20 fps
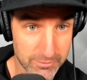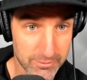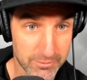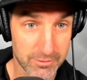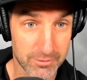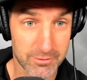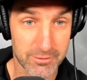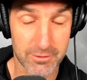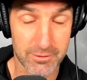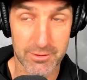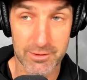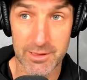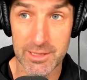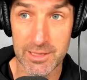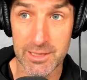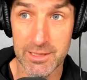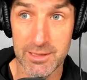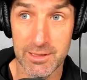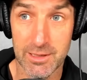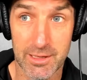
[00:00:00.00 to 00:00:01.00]

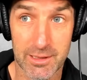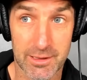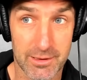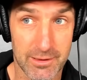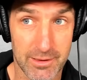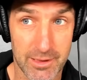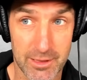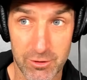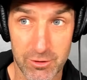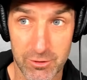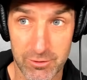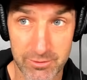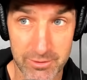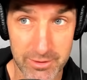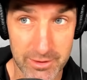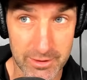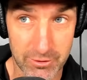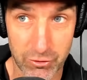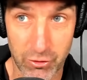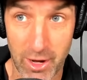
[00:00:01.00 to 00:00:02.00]
consistently. Then you
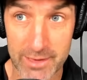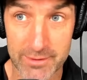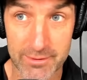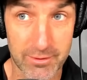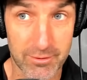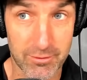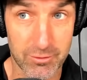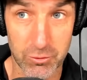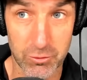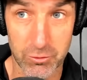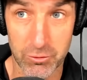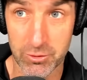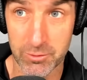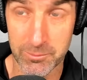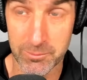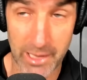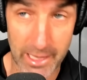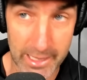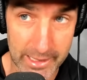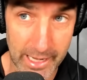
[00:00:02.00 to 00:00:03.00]
see a track that suits him,
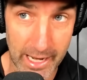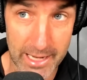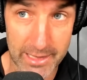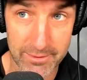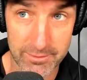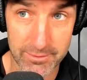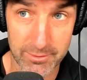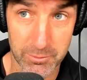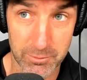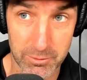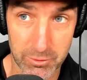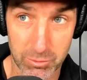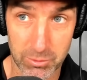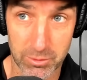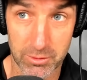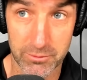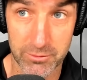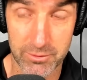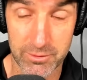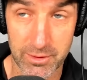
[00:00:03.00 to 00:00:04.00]
like Acer, which
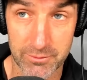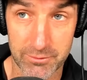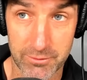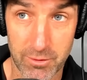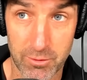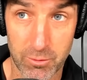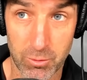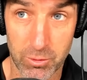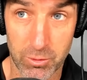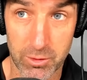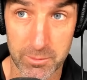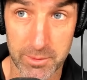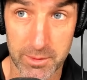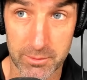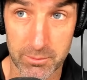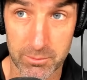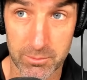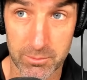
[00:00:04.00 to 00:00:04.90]
we'll obviously have to talk about,